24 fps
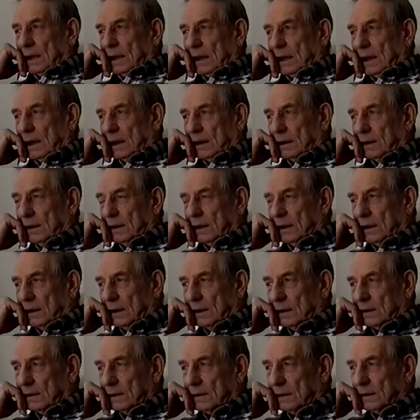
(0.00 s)
And
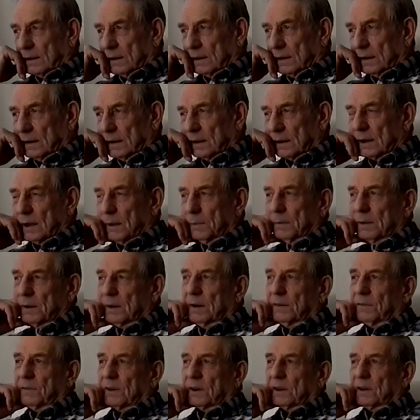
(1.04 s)
in a couple of
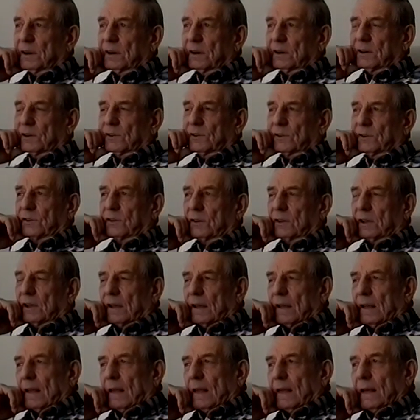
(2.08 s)
different years,
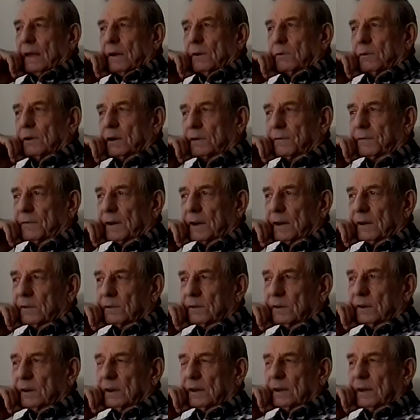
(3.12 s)
we'd
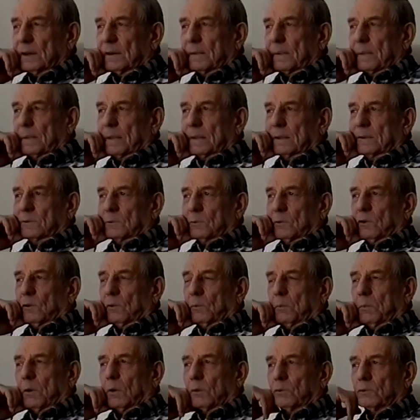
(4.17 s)
found some
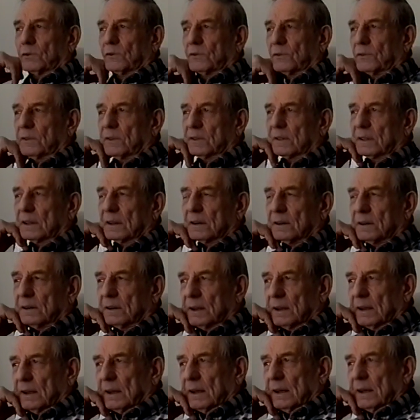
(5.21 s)
old boats that
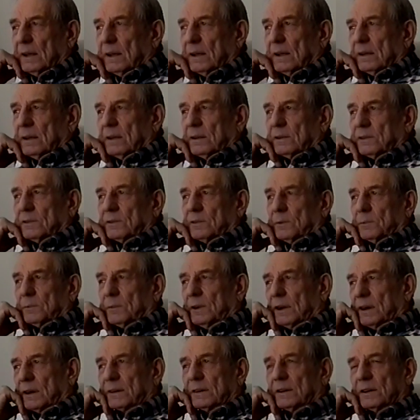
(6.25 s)
some
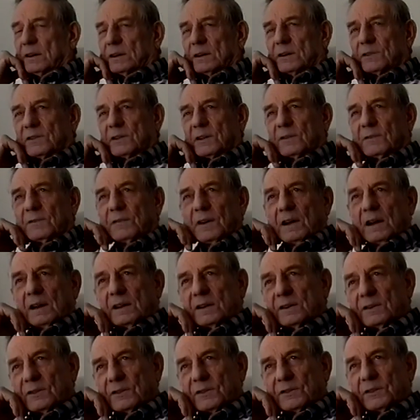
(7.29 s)
duck hunters had finally
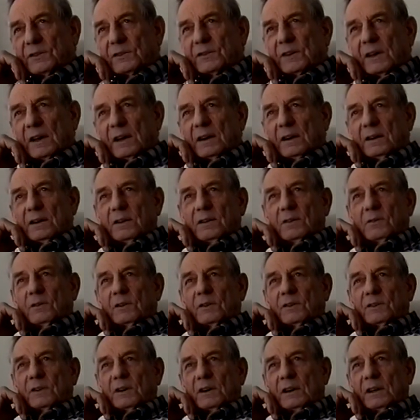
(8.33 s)
just decided it
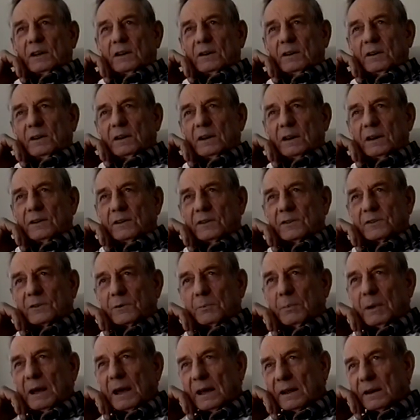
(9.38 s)
wasn't any good, and they just
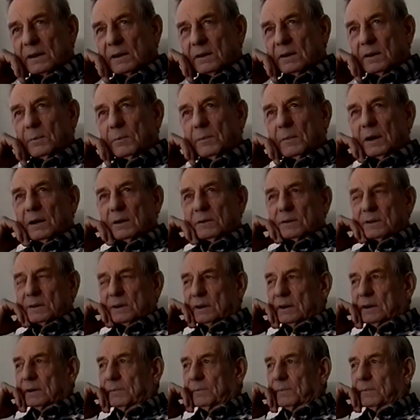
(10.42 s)
abandoned them out
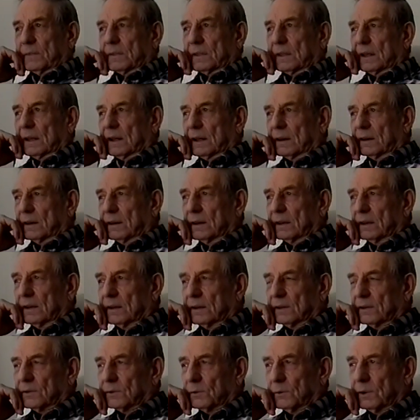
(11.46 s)
there. And
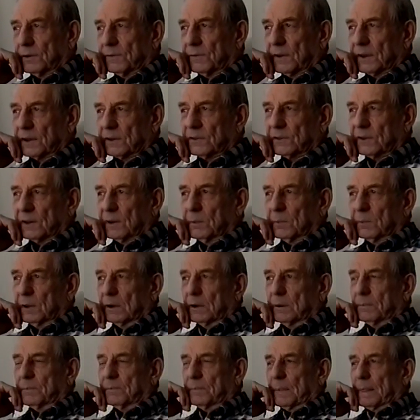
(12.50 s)
we fixed them
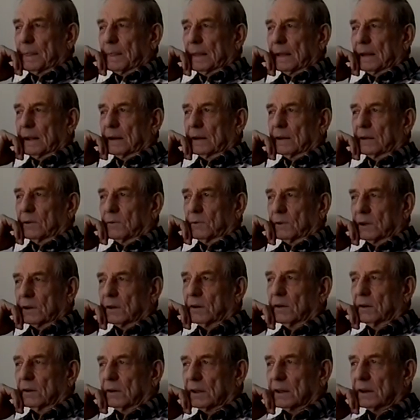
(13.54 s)
up, and then we
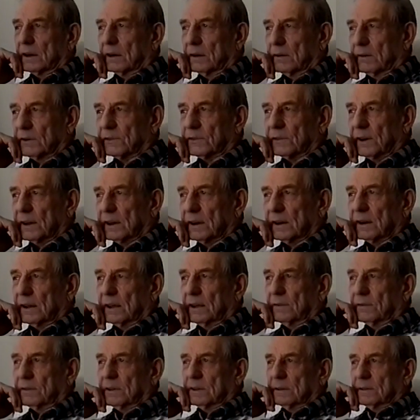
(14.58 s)
call that our Rush Lake
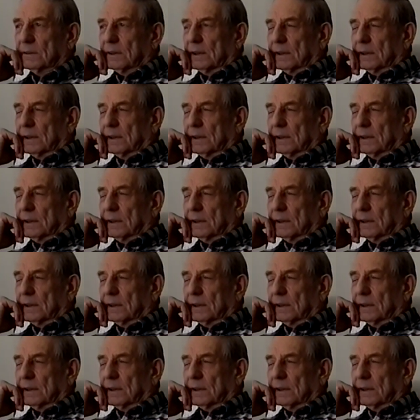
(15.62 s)
Navy.